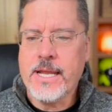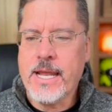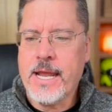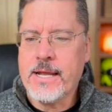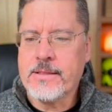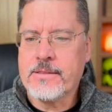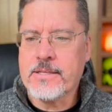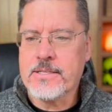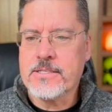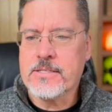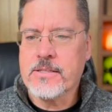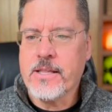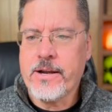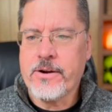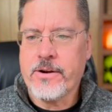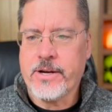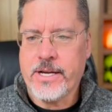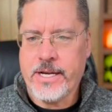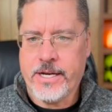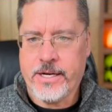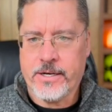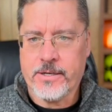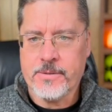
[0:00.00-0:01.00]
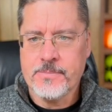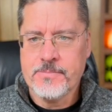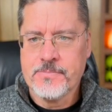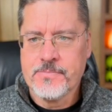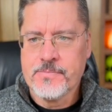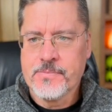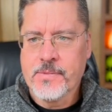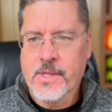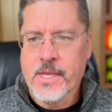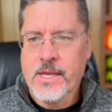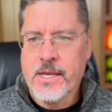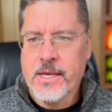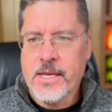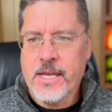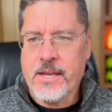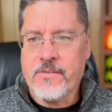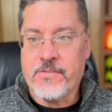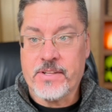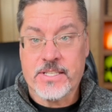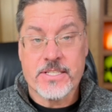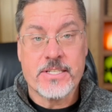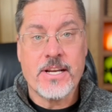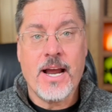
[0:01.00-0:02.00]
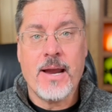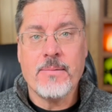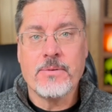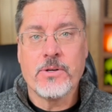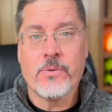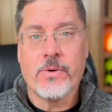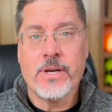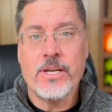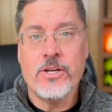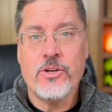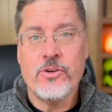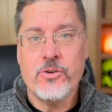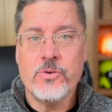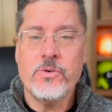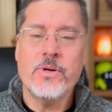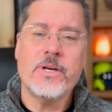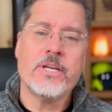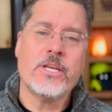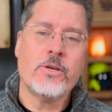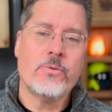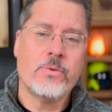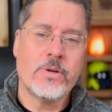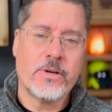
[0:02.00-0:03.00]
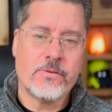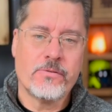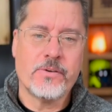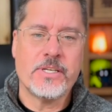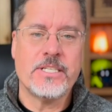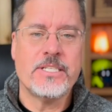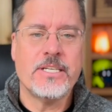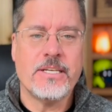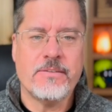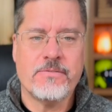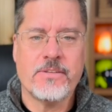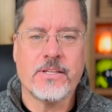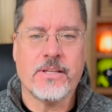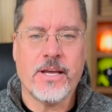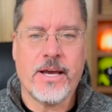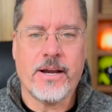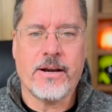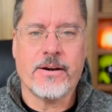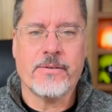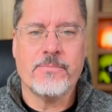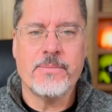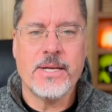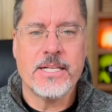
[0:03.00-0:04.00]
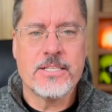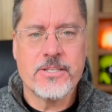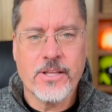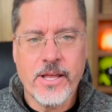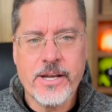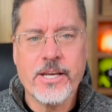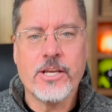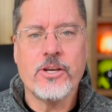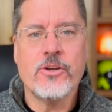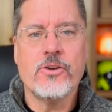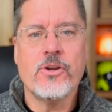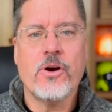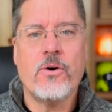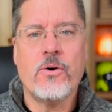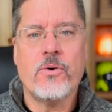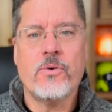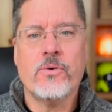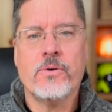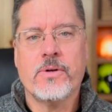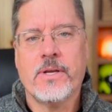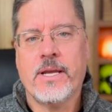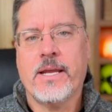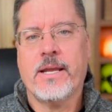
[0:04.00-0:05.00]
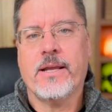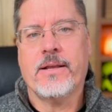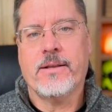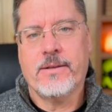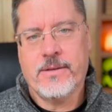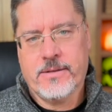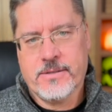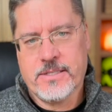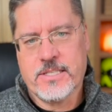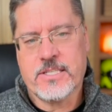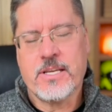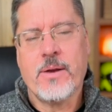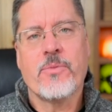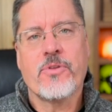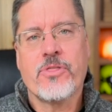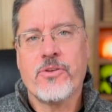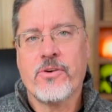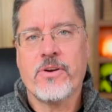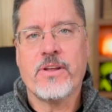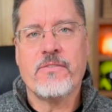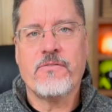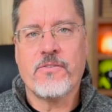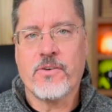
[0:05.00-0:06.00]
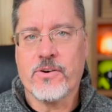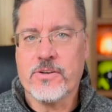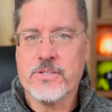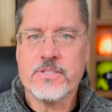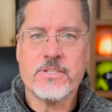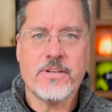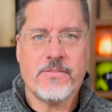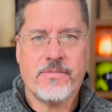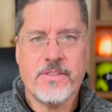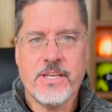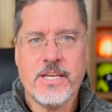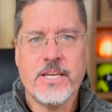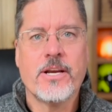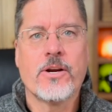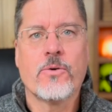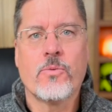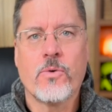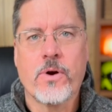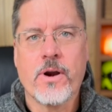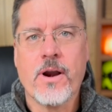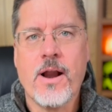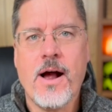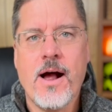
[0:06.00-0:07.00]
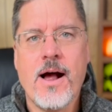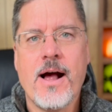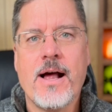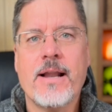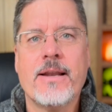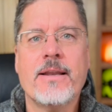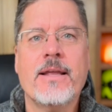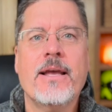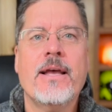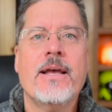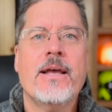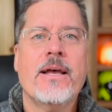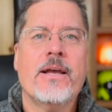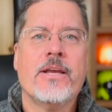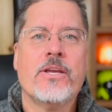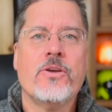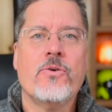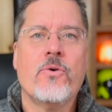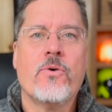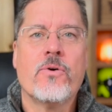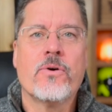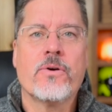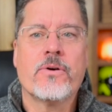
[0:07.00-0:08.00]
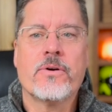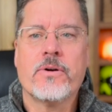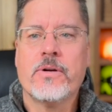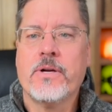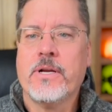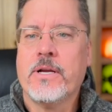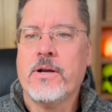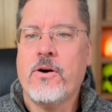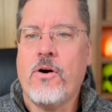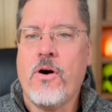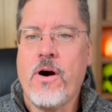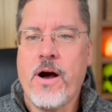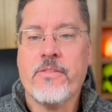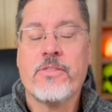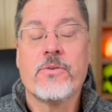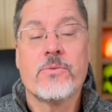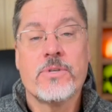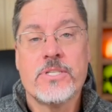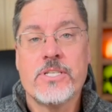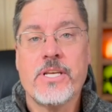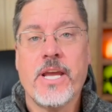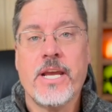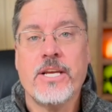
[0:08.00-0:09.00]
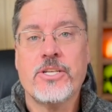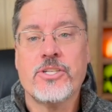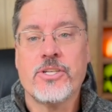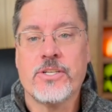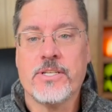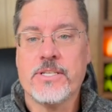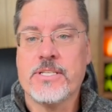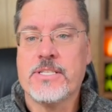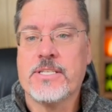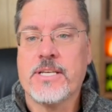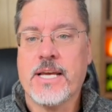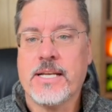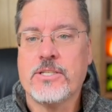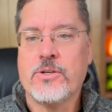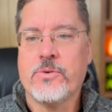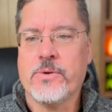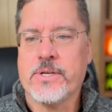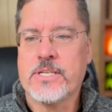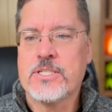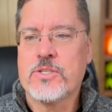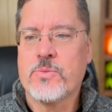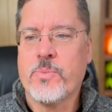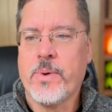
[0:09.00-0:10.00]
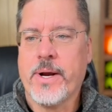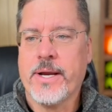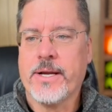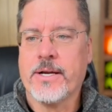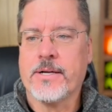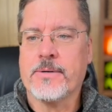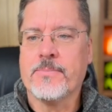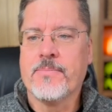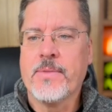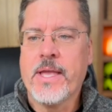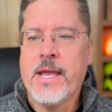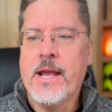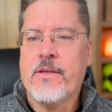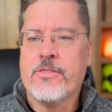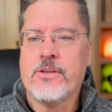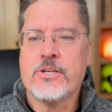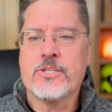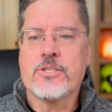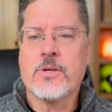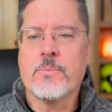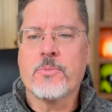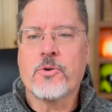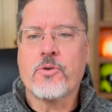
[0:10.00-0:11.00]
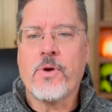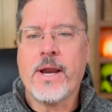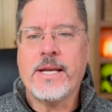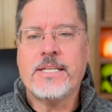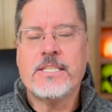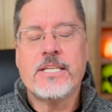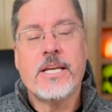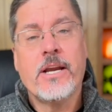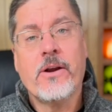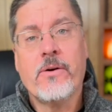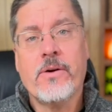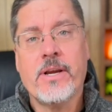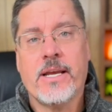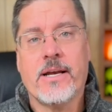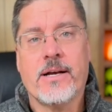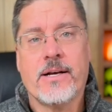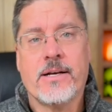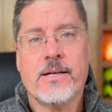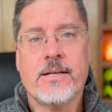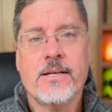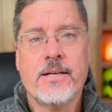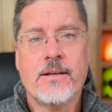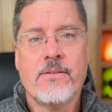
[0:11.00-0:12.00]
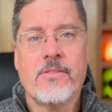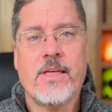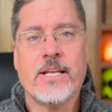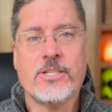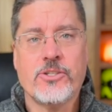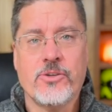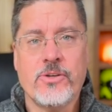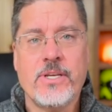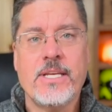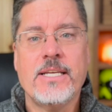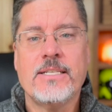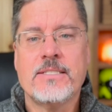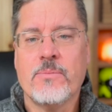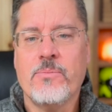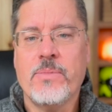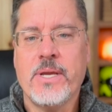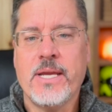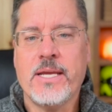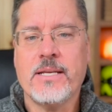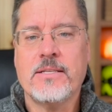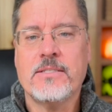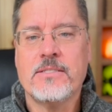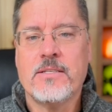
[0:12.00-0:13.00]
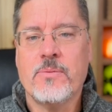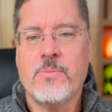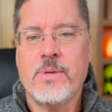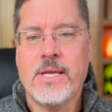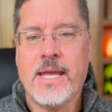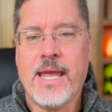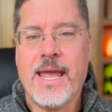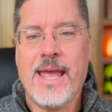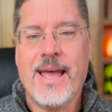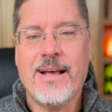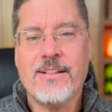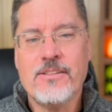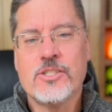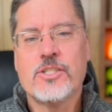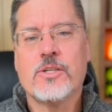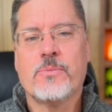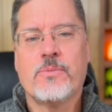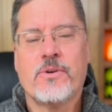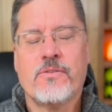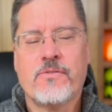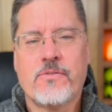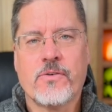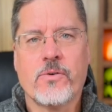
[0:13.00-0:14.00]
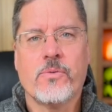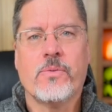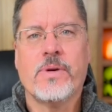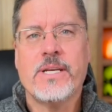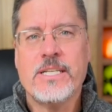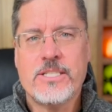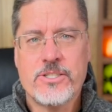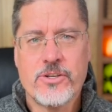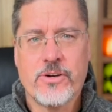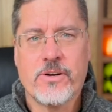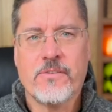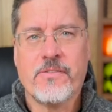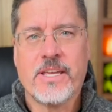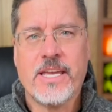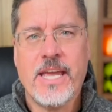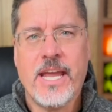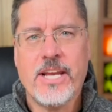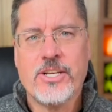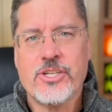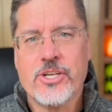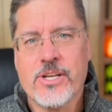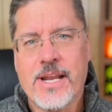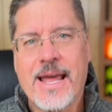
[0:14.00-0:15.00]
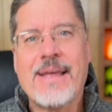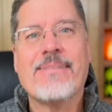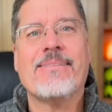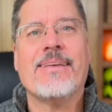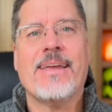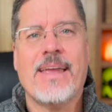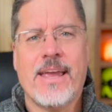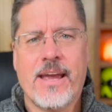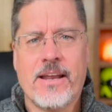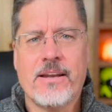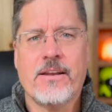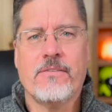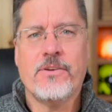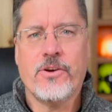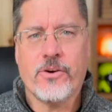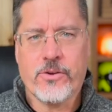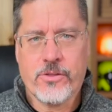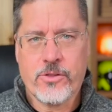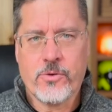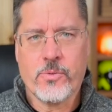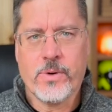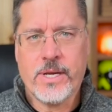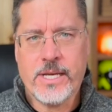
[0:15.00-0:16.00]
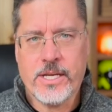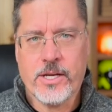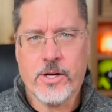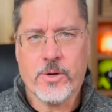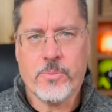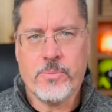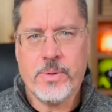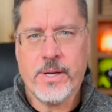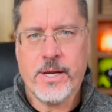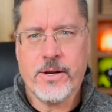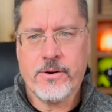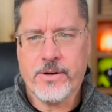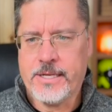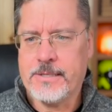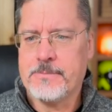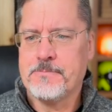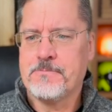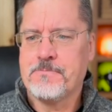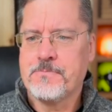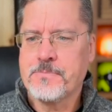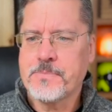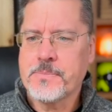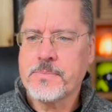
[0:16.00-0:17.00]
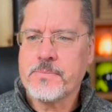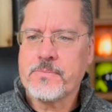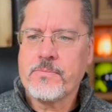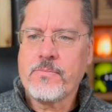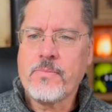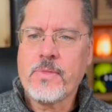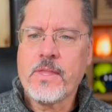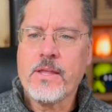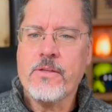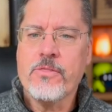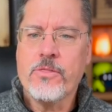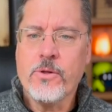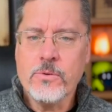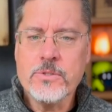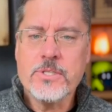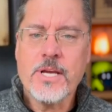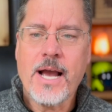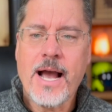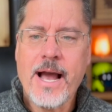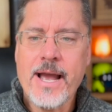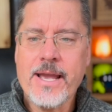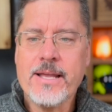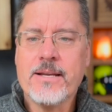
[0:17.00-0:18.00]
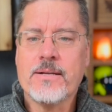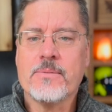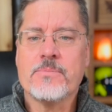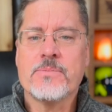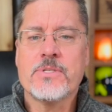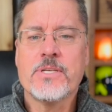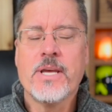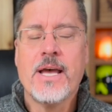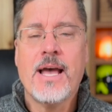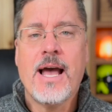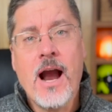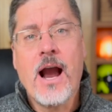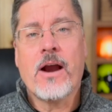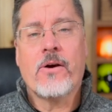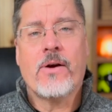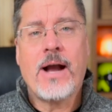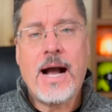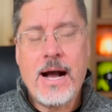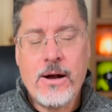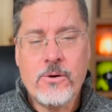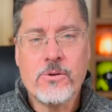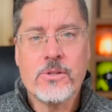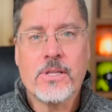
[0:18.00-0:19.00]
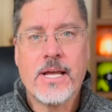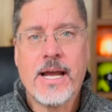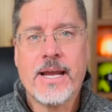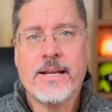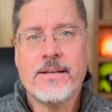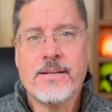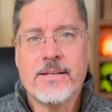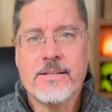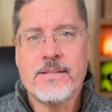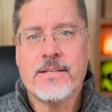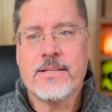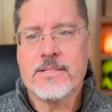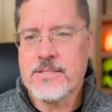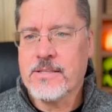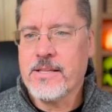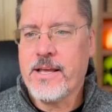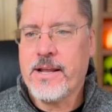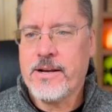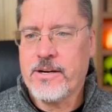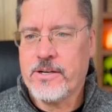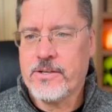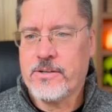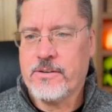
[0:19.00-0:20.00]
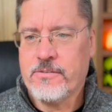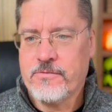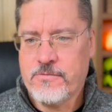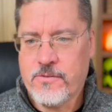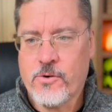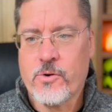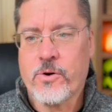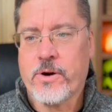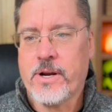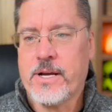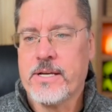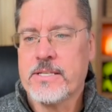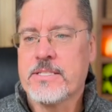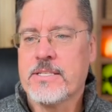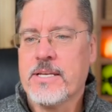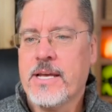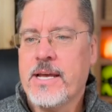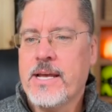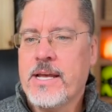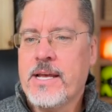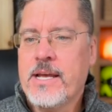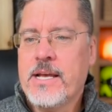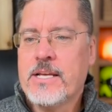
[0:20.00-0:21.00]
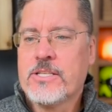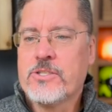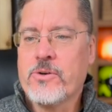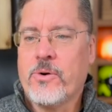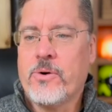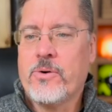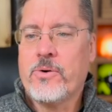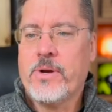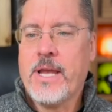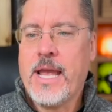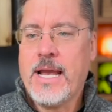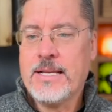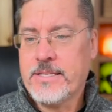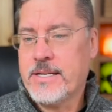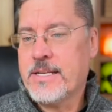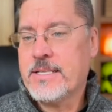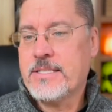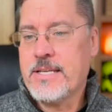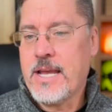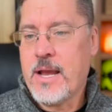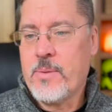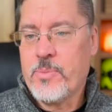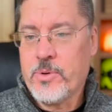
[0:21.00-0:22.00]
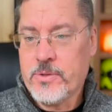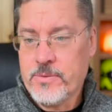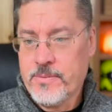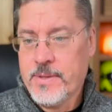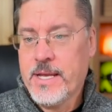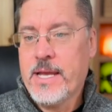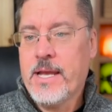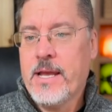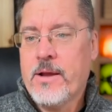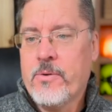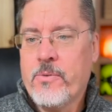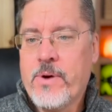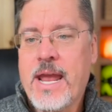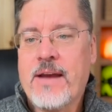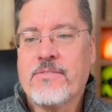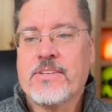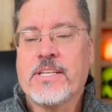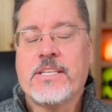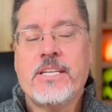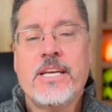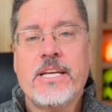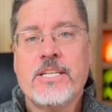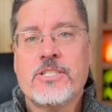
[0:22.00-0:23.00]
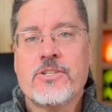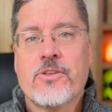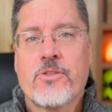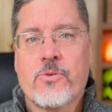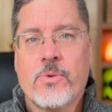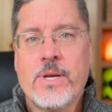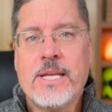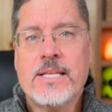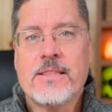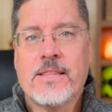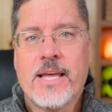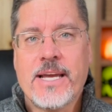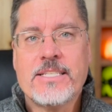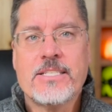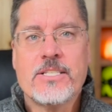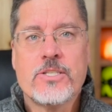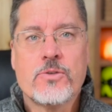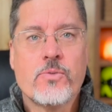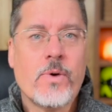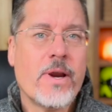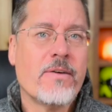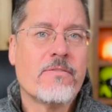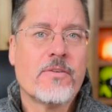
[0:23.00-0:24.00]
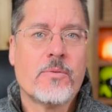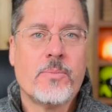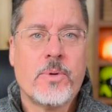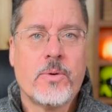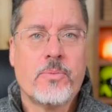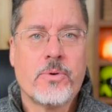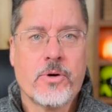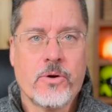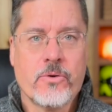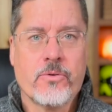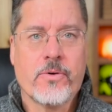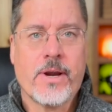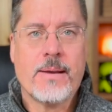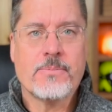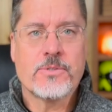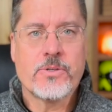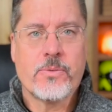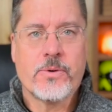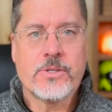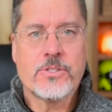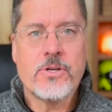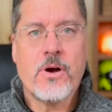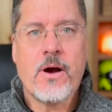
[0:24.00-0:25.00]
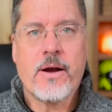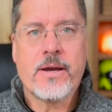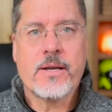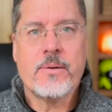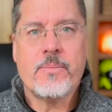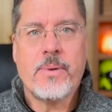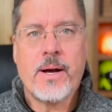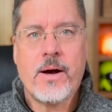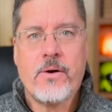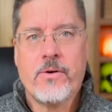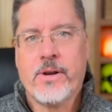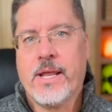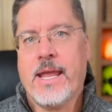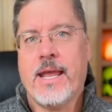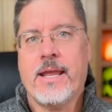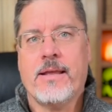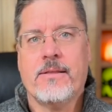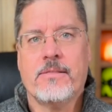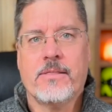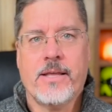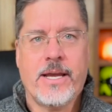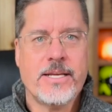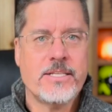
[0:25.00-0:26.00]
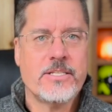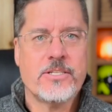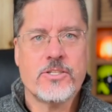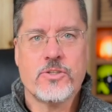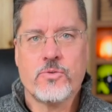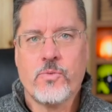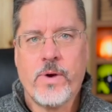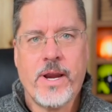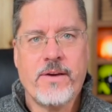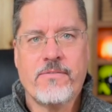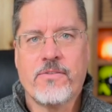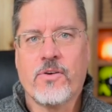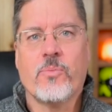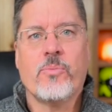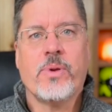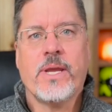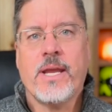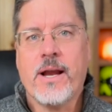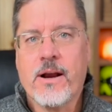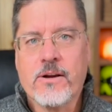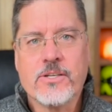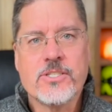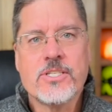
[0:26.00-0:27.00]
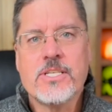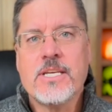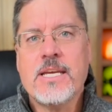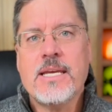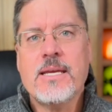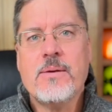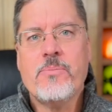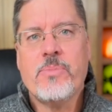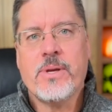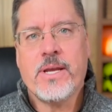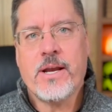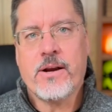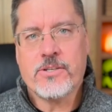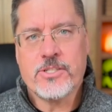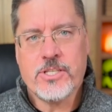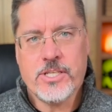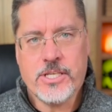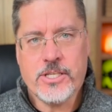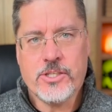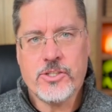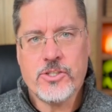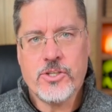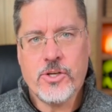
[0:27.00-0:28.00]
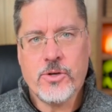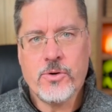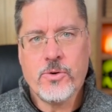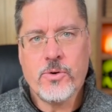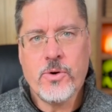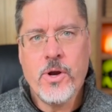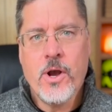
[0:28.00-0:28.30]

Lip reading: at this letter here, if it's time to renew, you would have received the letter. It's letting you know December 31st of the year we're on, your authorization is set to expire. There's some criteria that you need to meet to be eligible for recertification at the end of your 3-year period. Those items are outlined in this letter for us. So as an example, we have to teach 3 license waiverable programs. So we're talking about a license waiver BRC, BRC2,